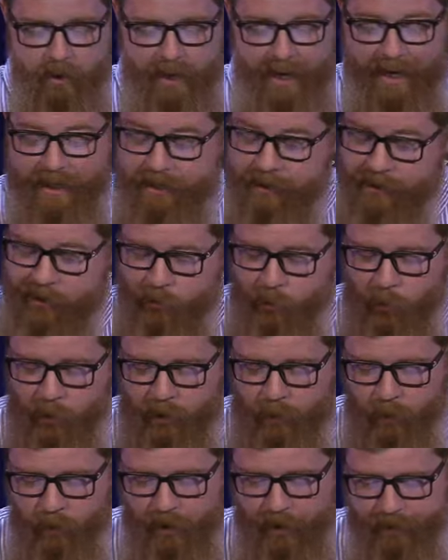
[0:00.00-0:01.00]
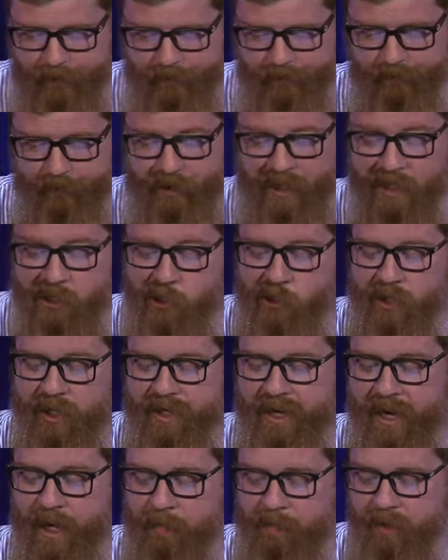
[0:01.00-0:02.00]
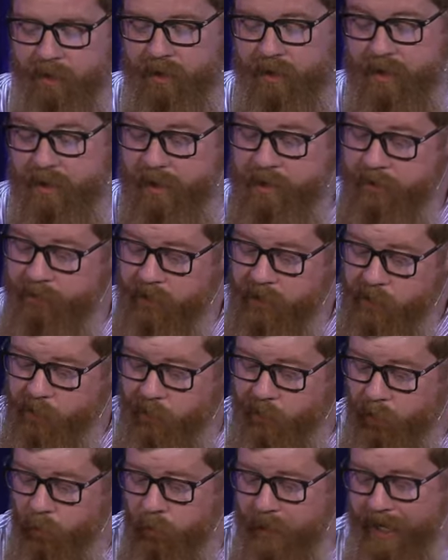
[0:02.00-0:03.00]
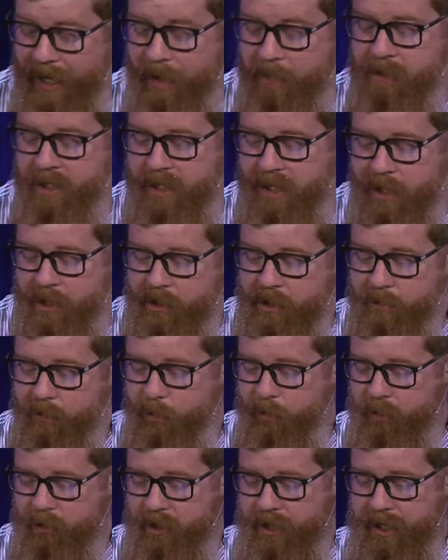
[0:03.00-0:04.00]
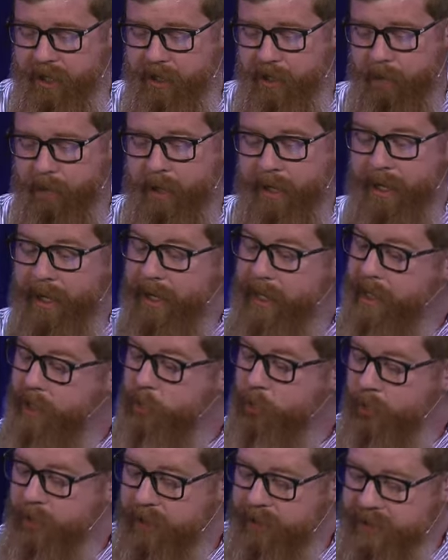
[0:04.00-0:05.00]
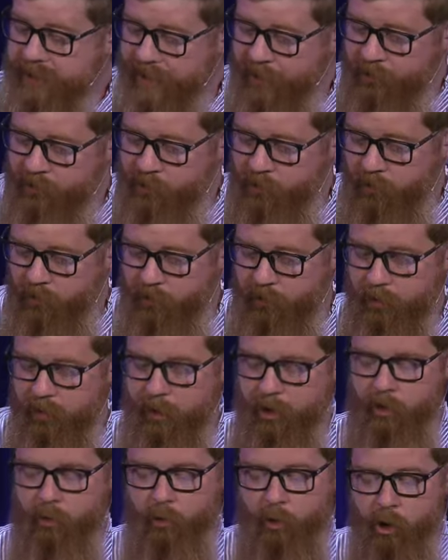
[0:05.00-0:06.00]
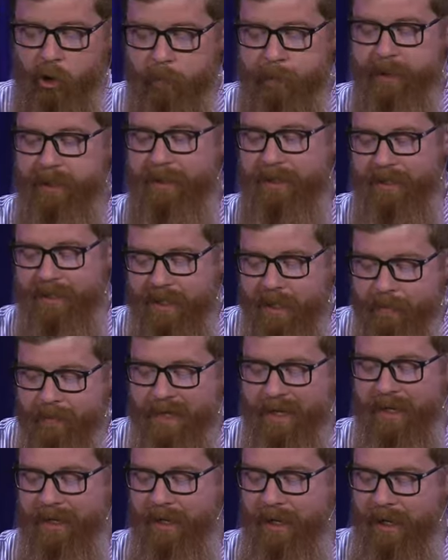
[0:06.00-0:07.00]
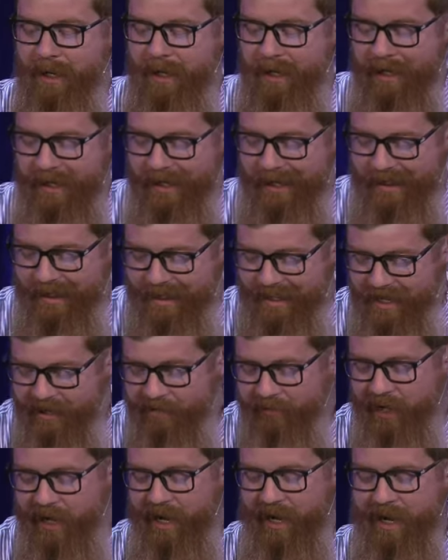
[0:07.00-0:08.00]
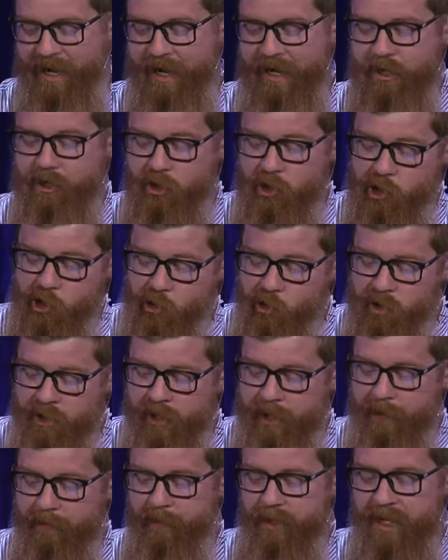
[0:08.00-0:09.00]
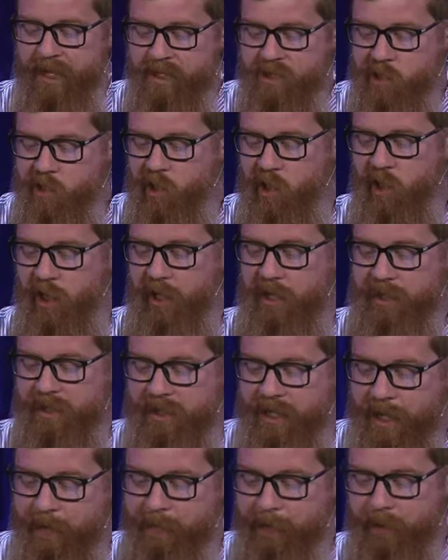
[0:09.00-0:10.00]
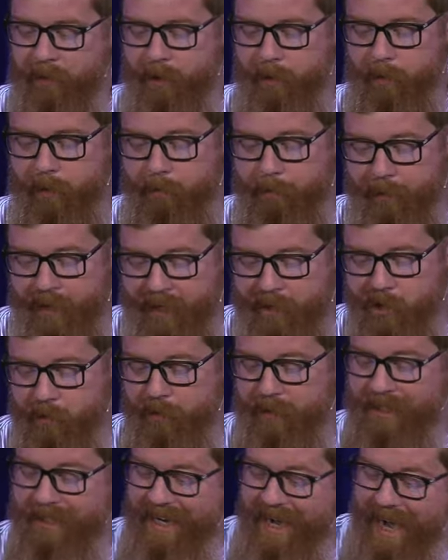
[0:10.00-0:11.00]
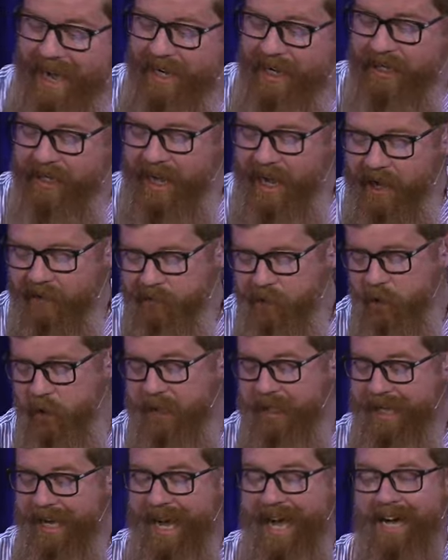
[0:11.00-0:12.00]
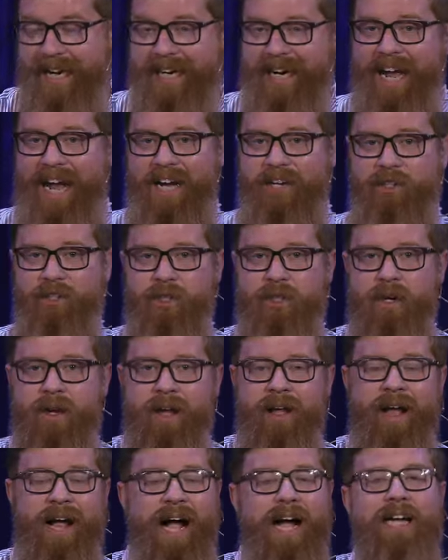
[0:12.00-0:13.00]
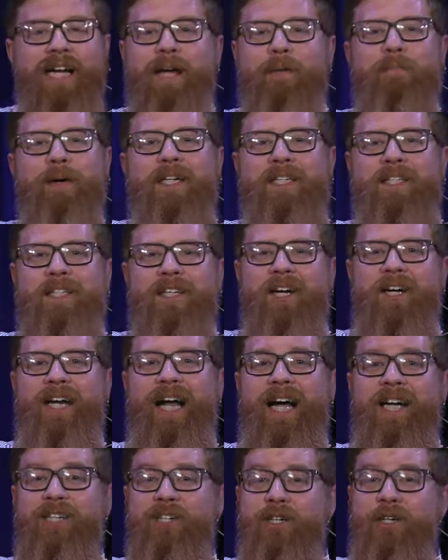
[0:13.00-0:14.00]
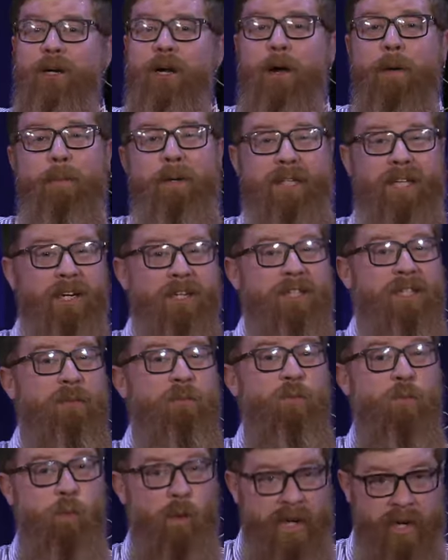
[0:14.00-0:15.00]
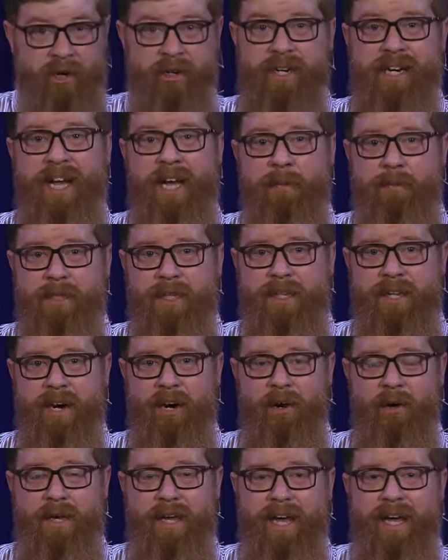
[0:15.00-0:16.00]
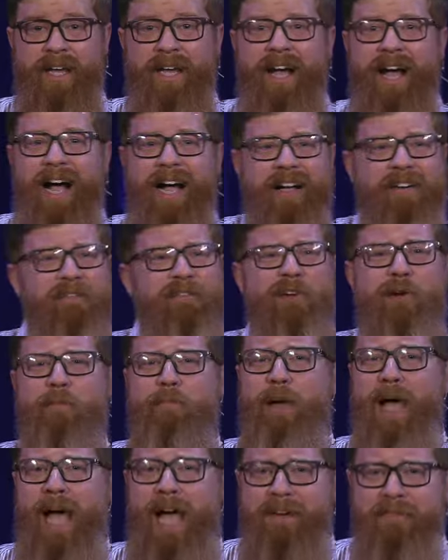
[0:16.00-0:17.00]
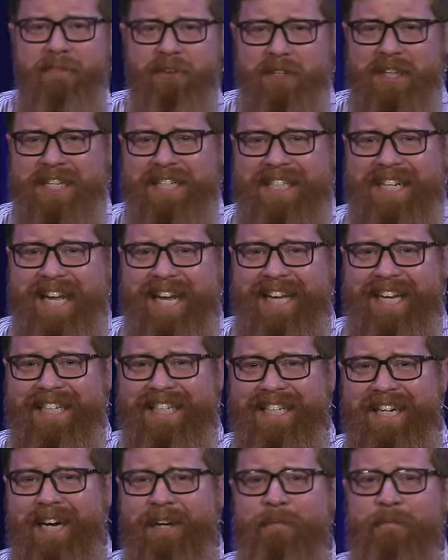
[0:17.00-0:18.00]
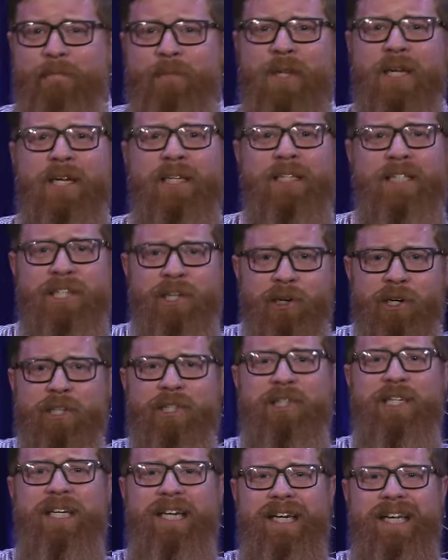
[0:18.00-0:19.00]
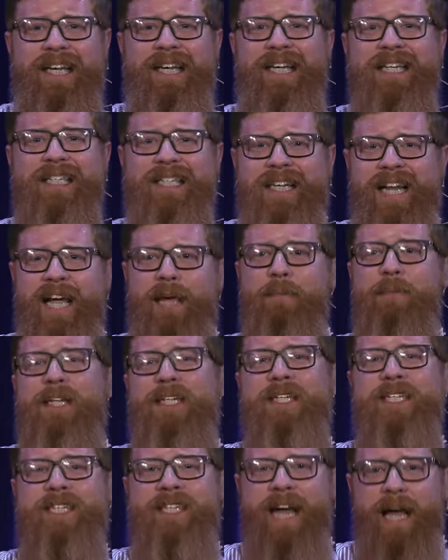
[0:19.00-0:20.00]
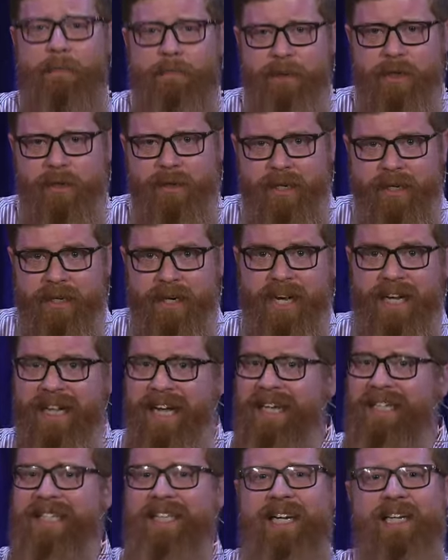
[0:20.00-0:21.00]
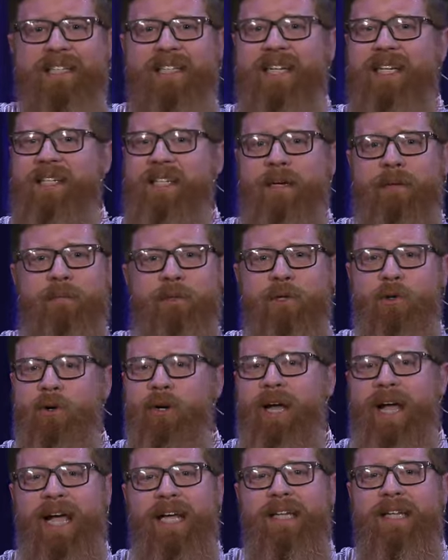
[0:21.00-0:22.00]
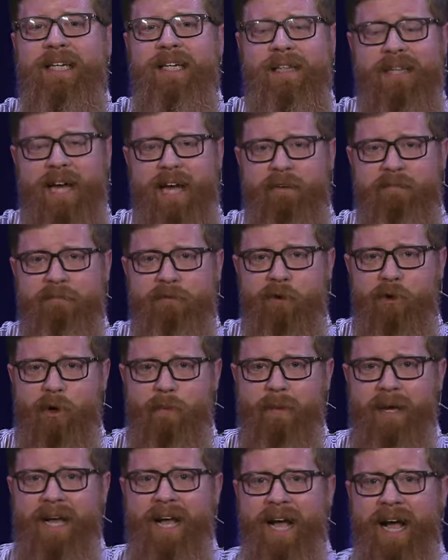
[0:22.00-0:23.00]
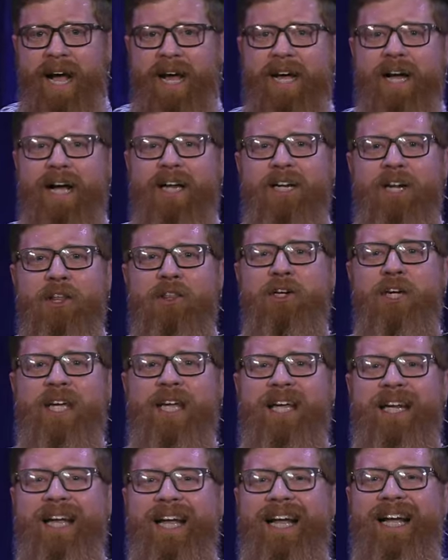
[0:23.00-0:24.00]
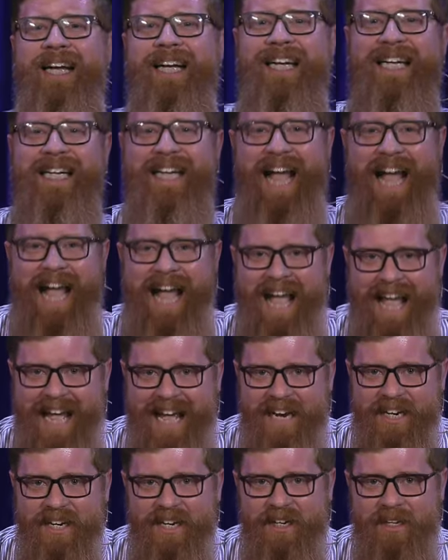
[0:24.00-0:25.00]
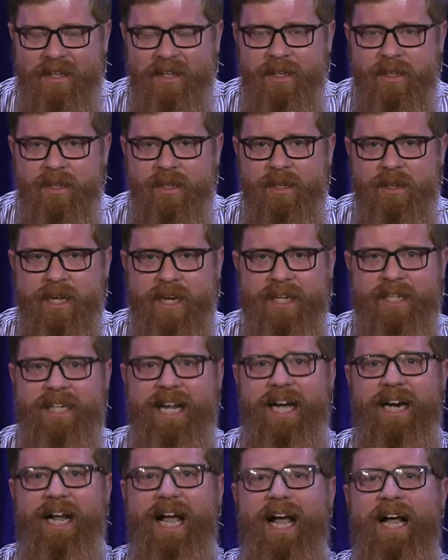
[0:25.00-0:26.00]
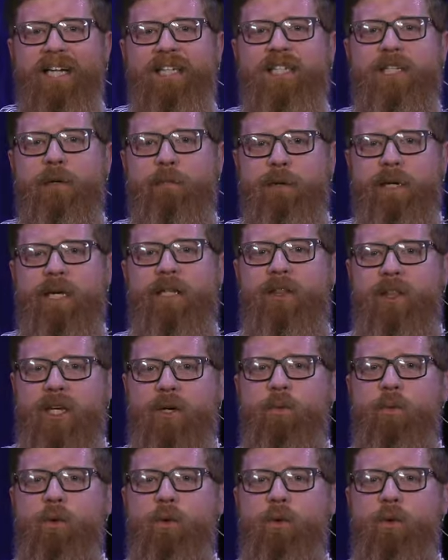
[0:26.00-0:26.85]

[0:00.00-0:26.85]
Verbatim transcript: Exodus 1 1. These are the names of the sons of Israel who came to Egypt with Jacob, each with his household Reuben, Simeon, Levi, Judah, Issachar, Zebulun, and Benjamin, Dan and Naphtali, Gad and Asher. I named my son Asher, but there's some weird names in there, okay? I can feel bad for these kids. Like, seriously, a kid's name is Zebulun. That sounds like some sort of alien life form. A- another kid, Gad, Like that has to be the